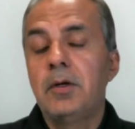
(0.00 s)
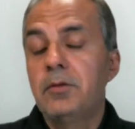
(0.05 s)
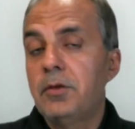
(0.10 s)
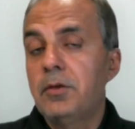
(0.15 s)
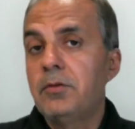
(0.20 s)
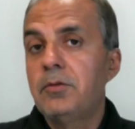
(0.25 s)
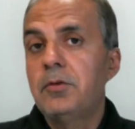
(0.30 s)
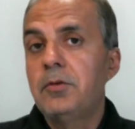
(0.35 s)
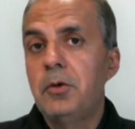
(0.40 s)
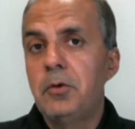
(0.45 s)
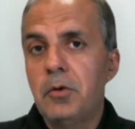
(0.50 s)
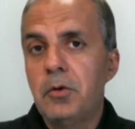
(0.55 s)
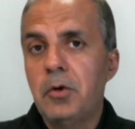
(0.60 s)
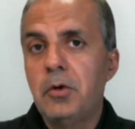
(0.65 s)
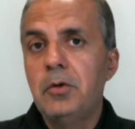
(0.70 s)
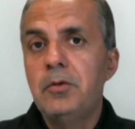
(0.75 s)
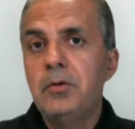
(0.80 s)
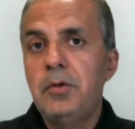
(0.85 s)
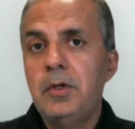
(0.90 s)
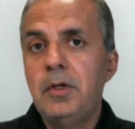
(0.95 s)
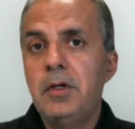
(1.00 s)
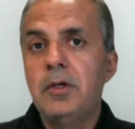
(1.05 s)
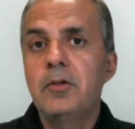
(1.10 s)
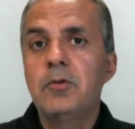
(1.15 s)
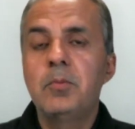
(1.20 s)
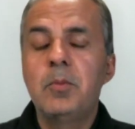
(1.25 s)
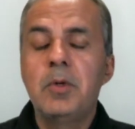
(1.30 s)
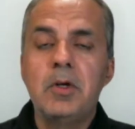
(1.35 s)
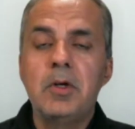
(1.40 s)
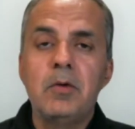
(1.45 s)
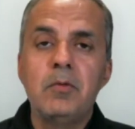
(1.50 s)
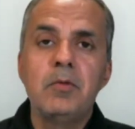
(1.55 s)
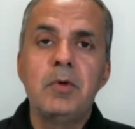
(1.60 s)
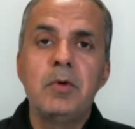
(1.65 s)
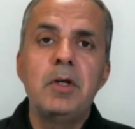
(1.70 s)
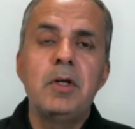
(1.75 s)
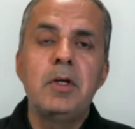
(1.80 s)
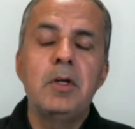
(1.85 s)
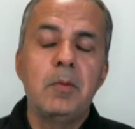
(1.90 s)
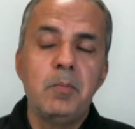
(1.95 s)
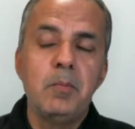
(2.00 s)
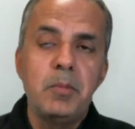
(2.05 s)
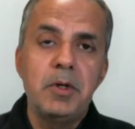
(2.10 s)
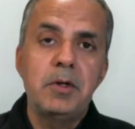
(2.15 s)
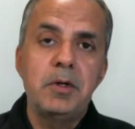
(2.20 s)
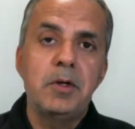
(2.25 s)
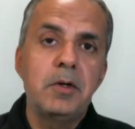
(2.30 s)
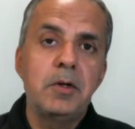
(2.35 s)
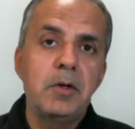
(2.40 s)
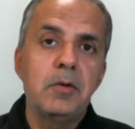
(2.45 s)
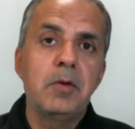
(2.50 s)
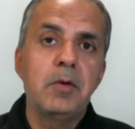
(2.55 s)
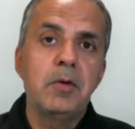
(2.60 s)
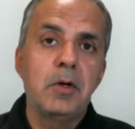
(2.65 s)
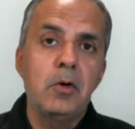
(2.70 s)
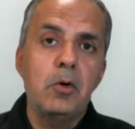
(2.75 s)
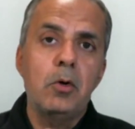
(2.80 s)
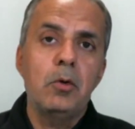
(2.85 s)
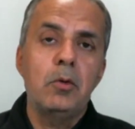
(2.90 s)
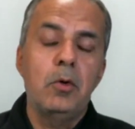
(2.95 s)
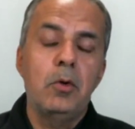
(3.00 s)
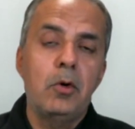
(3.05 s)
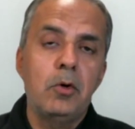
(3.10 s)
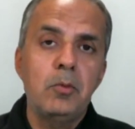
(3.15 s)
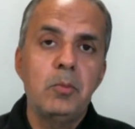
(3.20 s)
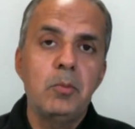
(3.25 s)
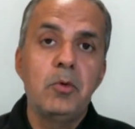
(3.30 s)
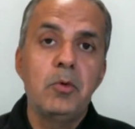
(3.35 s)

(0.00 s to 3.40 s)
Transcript: since neurology has become very competitive and a lot